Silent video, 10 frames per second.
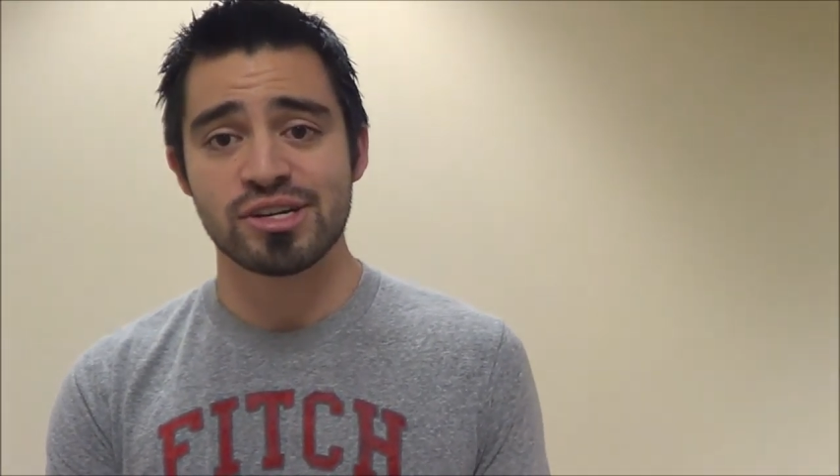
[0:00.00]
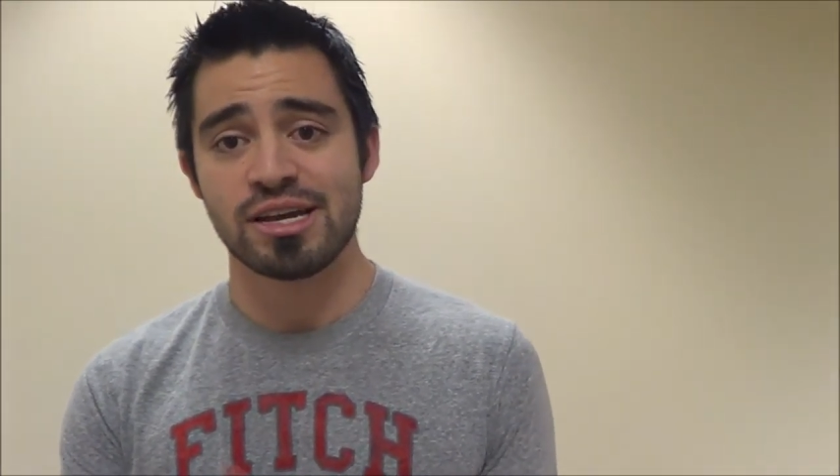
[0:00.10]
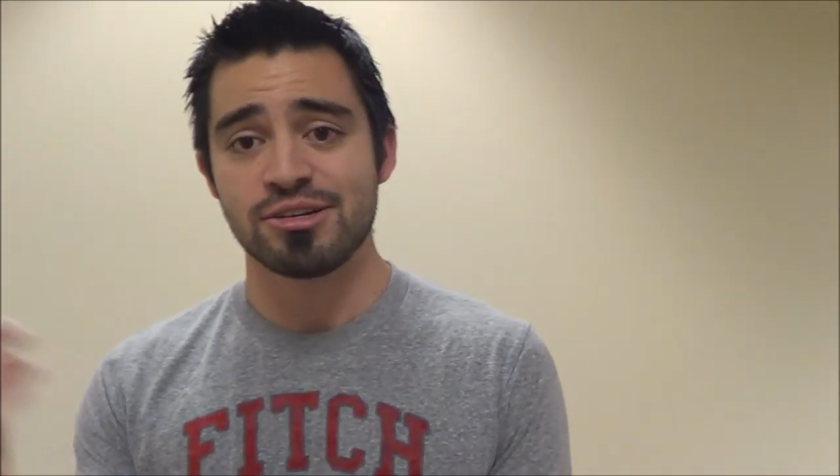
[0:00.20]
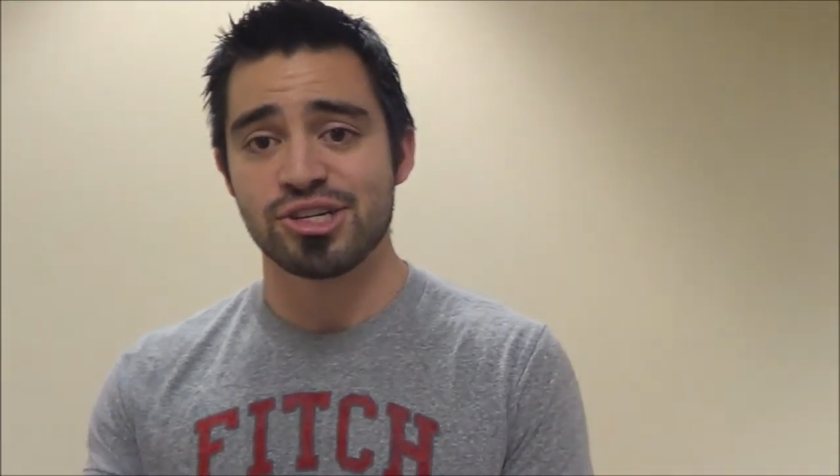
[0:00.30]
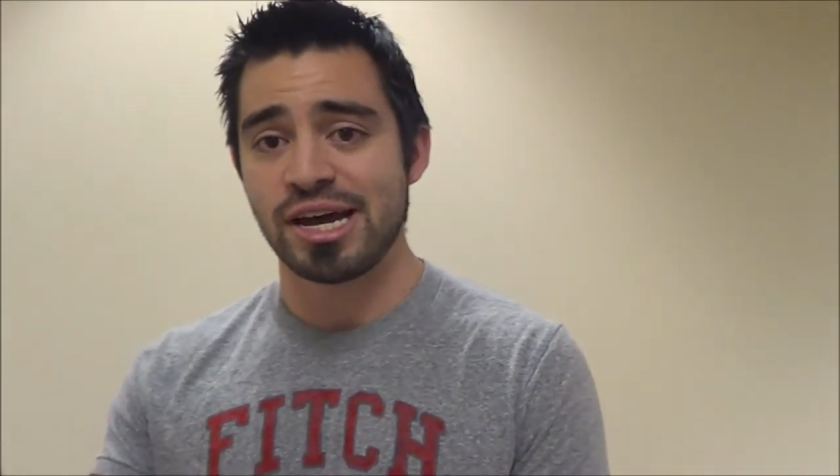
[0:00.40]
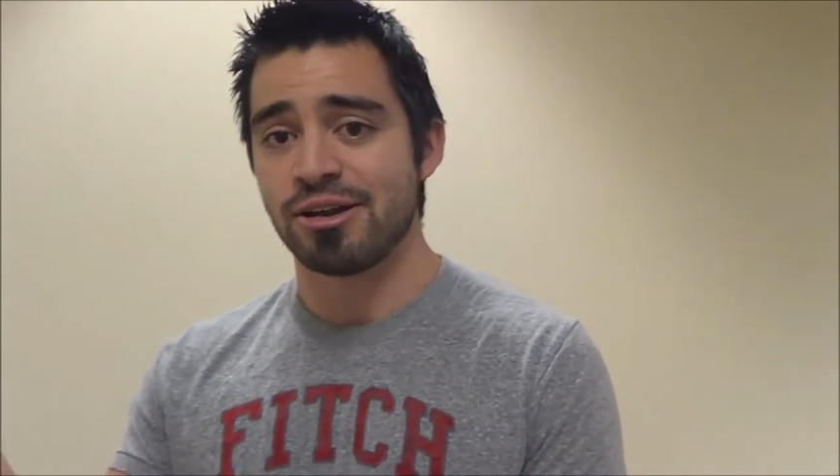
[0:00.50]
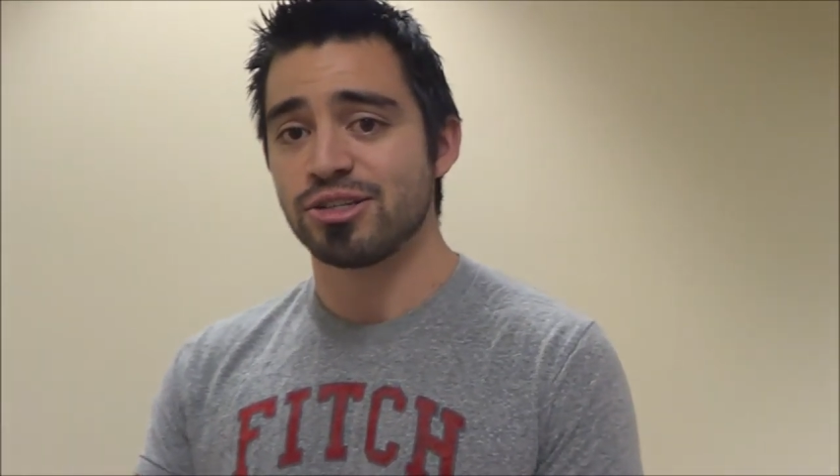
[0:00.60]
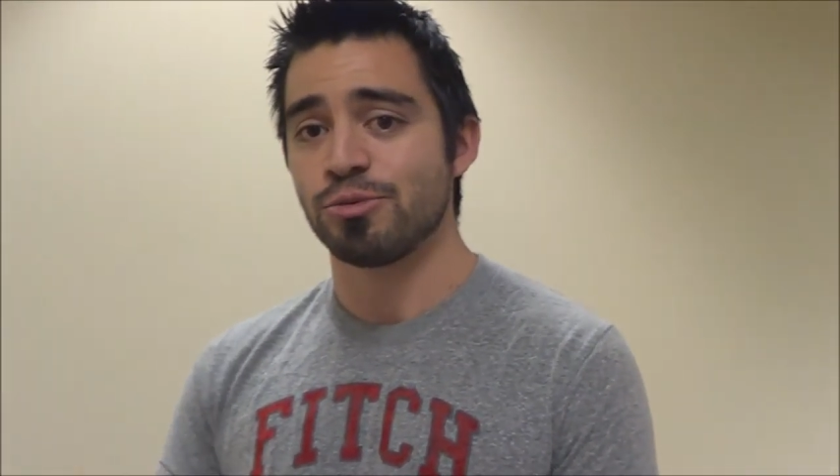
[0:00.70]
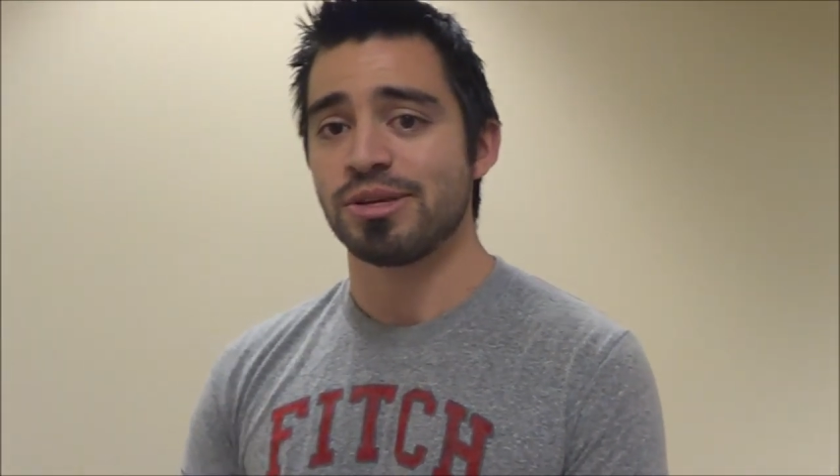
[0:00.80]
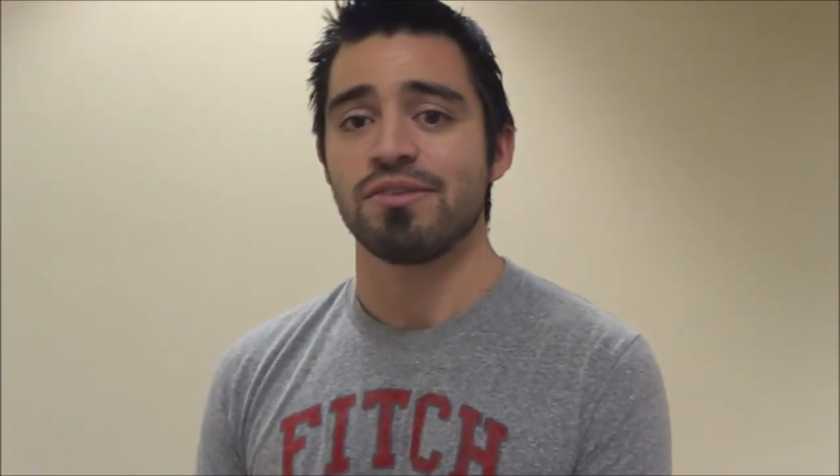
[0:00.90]
and
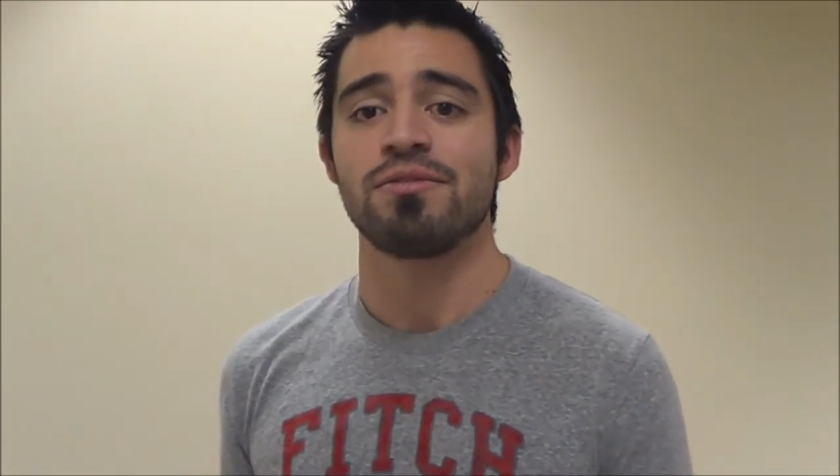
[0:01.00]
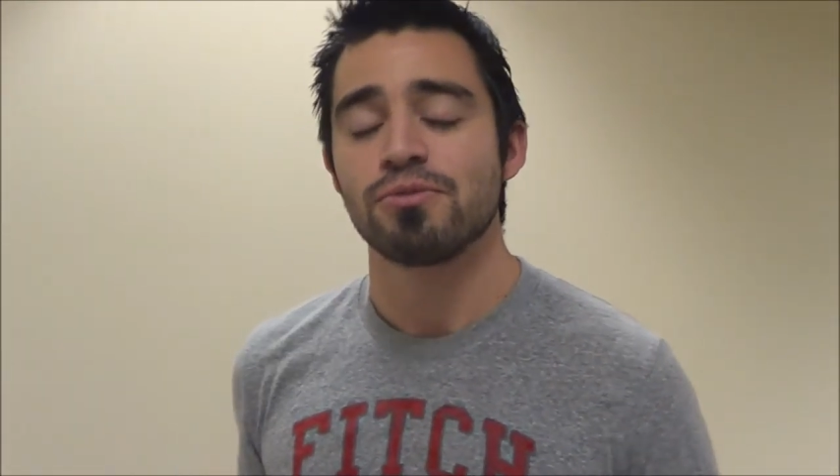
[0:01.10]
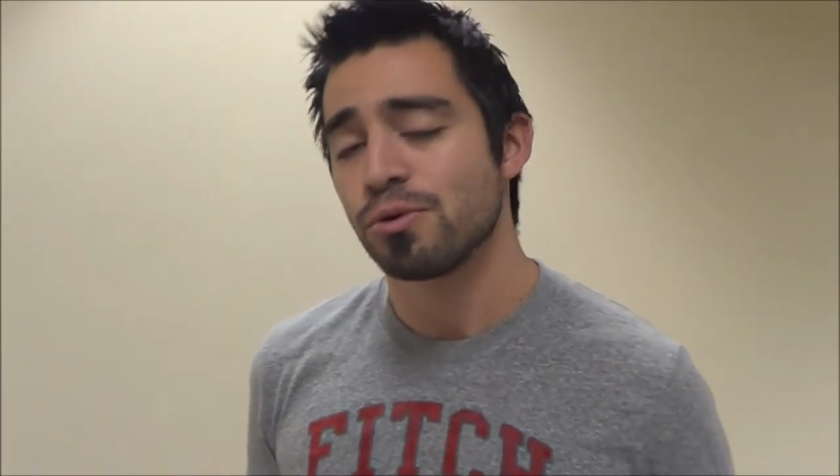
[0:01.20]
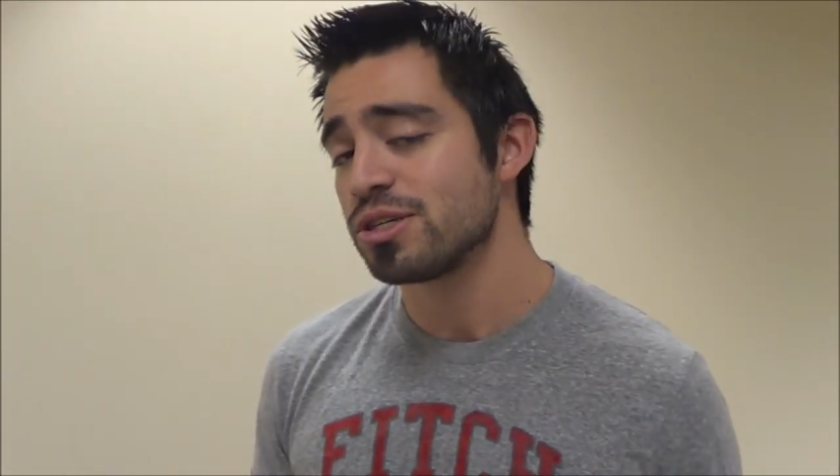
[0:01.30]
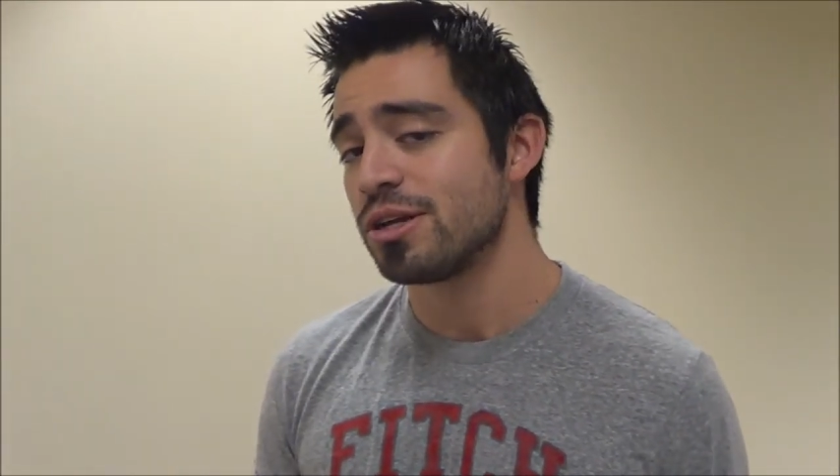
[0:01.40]
shout-outs will be given, of course,